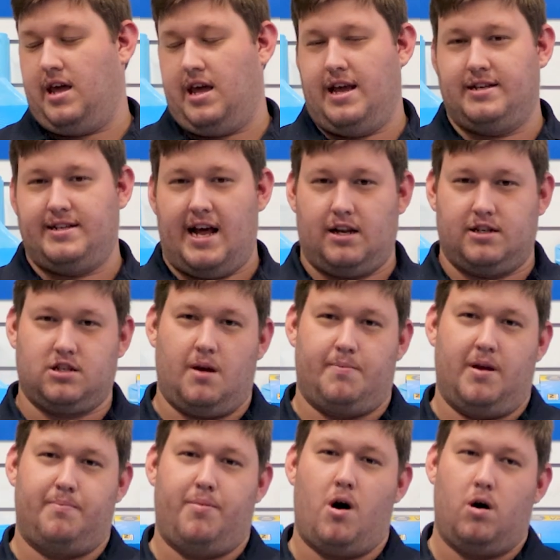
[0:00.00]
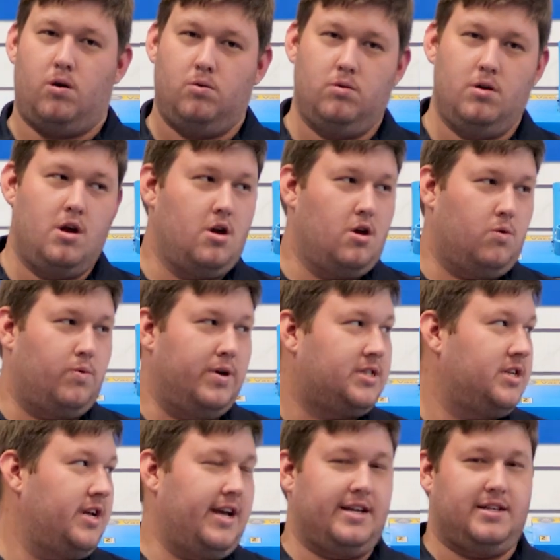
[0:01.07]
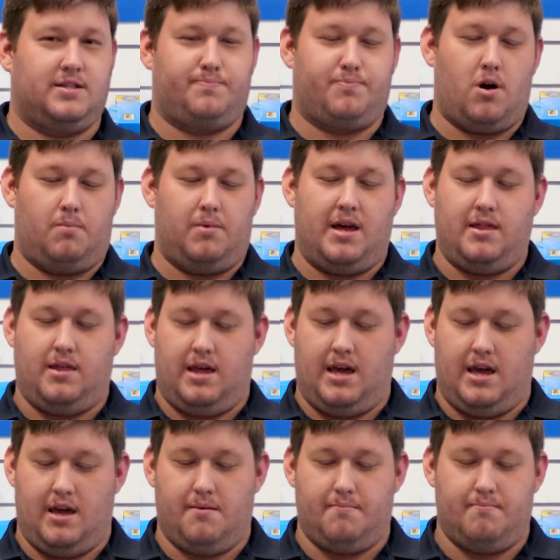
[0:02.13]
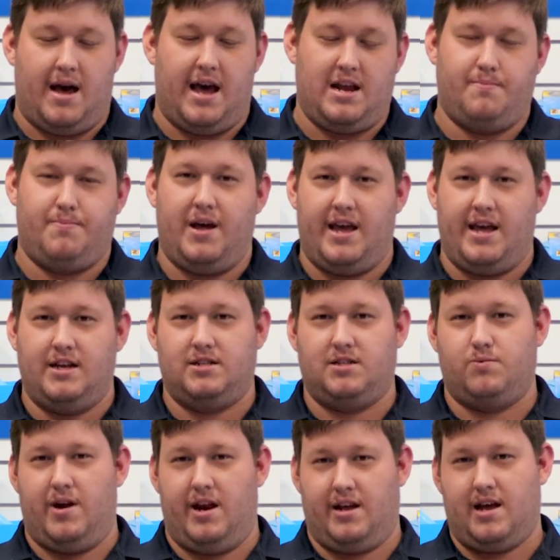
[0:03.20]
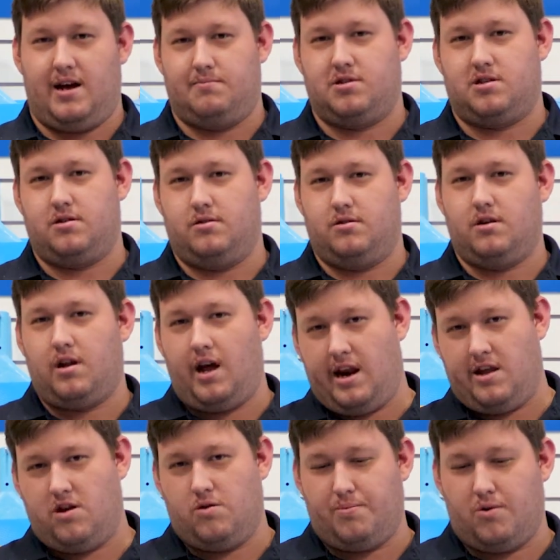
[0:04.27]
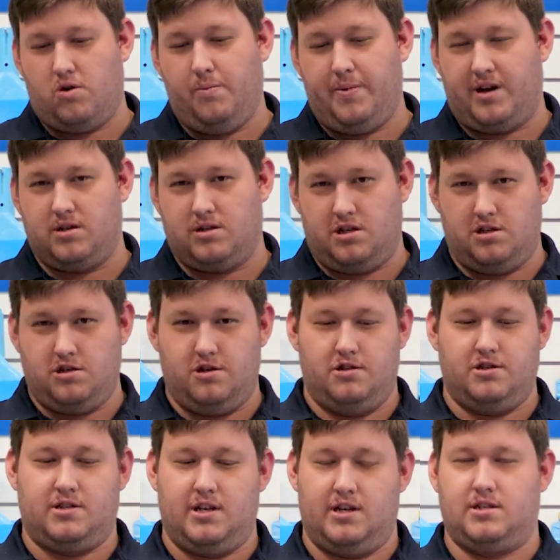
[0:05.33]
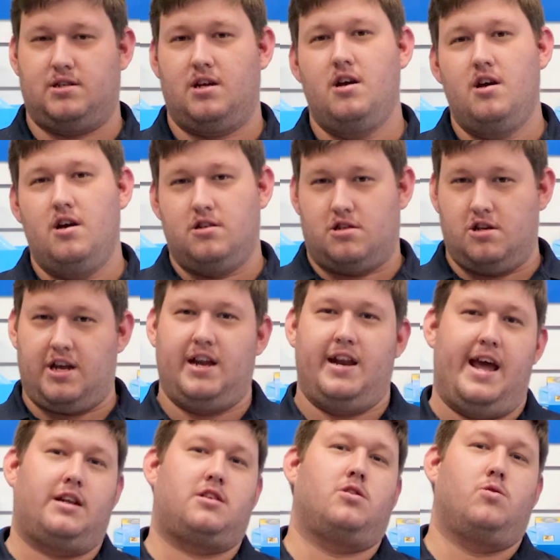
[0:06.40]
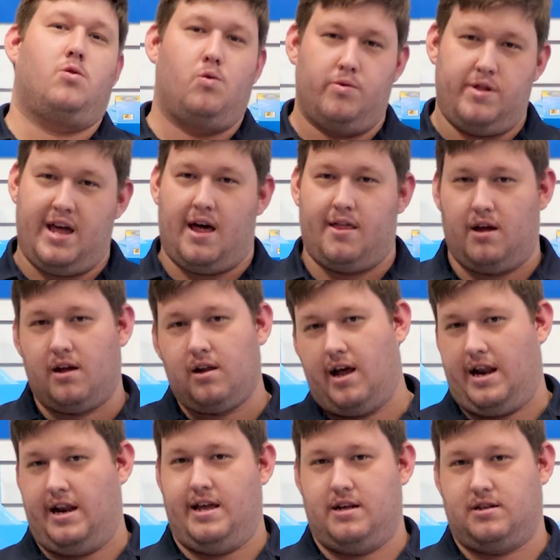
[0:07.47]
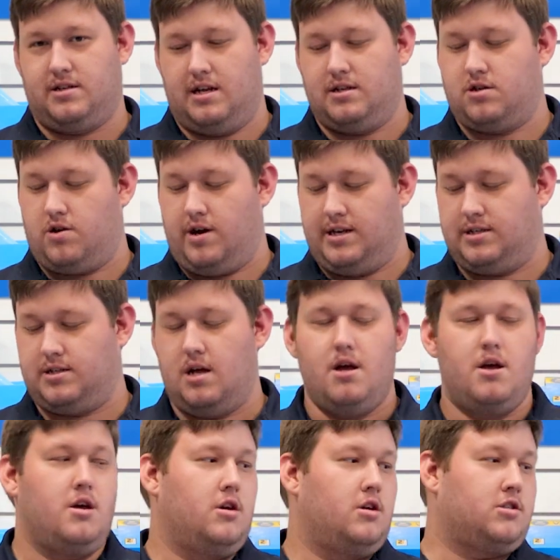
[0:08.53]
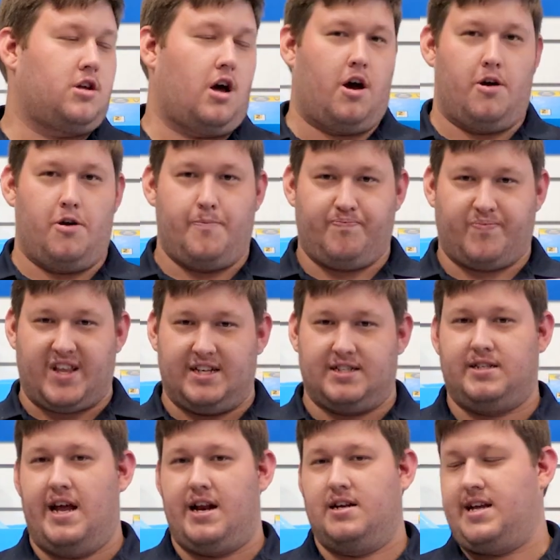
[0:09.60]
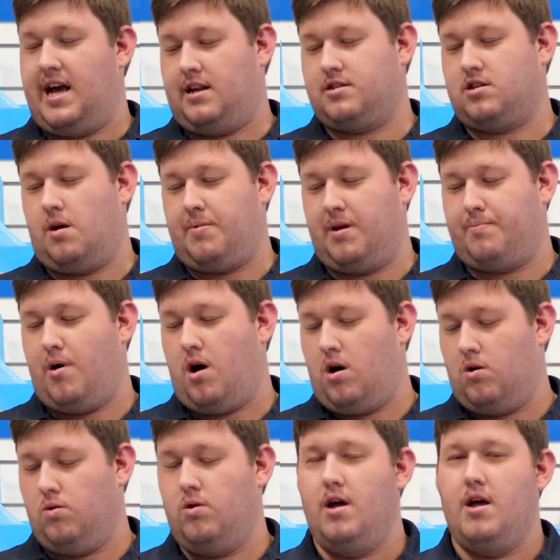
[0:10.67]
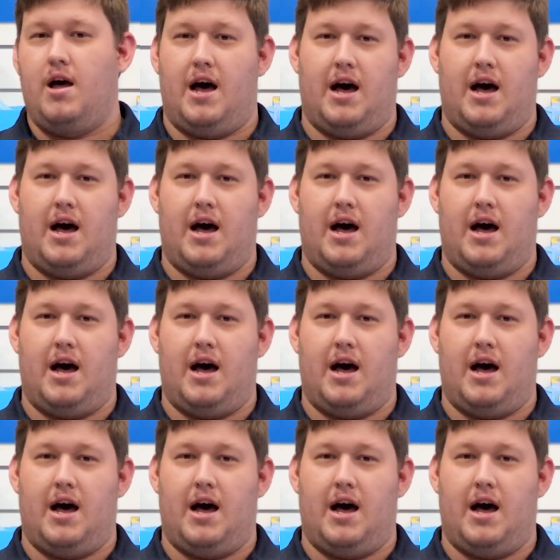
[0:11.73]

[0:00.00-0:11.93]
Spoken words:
the telescopic pole, which is probably the main piece when it comes to cleaning your pool, because you use this to connect to all the other cleaning accessories. So a standard telescopic pole